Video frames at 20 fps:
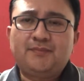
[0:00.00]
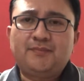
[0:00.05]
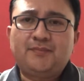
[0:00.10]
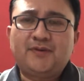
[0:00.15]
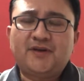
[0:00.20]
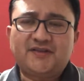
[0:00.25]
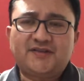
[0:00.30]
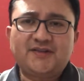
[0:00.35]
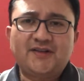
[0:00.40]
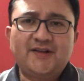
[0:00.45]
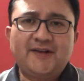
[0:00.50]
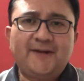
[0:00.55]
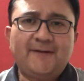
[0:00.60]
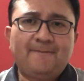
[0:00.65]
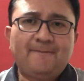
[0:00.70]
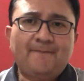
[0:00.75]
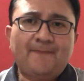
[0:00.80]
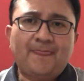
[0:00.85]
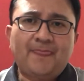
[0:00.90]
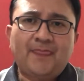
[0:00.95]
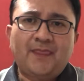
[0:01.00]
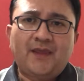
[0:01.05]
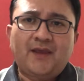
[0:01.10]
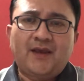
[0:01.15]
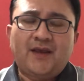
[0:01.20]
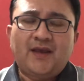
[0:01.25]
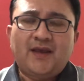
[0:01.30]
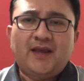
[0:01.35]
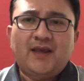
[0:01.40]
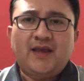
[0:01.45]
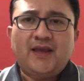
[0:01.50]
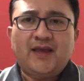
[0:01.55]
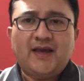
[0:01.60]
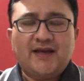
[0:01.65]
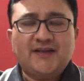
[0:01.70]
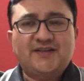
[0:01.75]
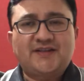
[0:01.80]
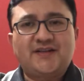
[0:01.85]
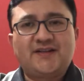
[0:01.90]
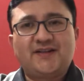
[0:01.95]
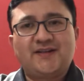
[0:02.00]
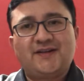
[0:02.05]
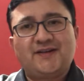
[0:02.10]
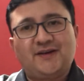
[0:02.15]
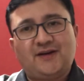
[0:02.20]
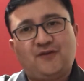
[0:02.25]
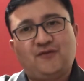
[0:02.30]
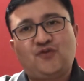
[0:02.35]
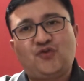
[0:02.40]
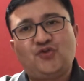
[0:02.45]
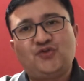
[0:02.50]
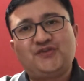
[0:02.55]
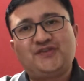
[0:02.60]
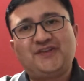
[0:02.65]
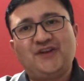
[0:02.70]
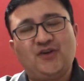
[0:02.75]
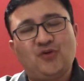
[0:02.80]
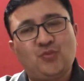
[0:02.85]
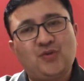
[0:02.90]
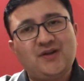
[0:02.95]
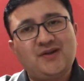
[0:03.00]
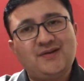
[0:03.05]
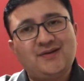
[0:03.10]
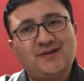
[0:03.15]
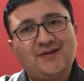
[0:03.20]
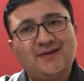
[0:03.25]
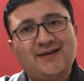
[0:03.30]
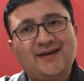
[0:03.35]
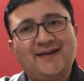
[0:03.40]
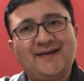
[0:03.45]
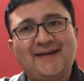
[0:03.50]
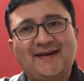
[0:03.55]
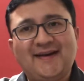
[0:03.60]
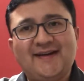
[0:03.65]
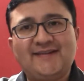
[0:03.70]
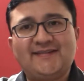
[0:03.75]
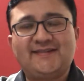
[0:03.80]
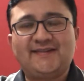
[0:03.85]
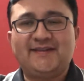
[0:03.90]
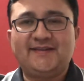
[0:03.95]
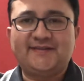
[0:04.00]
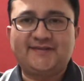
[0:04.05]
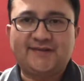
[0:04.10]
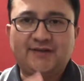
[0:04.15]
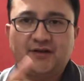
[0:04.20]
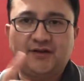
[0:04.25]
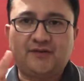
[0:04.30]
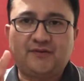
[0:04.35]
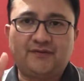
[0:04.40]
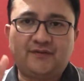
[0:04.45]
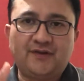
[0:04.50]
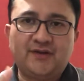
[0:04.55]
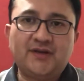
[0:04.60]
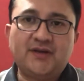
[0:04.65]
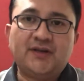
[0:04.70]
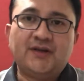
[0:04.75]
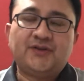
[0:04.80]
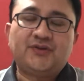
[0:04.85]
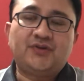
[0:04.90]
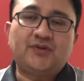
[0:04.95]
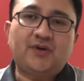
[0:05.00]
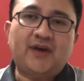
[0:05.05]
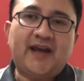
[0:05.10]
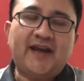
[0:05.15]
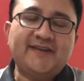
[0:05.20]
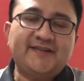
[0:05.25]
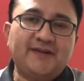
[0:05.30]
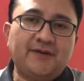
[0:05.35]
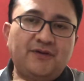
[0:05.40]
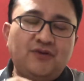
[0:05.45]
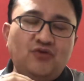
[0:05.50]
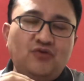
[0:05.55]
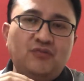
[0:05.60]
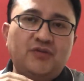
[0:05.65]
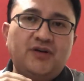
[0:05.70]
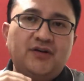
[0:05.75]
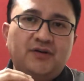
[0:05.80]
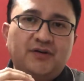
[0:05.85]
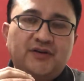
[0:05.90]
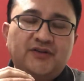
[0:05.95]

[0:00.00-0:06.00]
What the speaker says: personally. H of course human, and S is serve. So as a human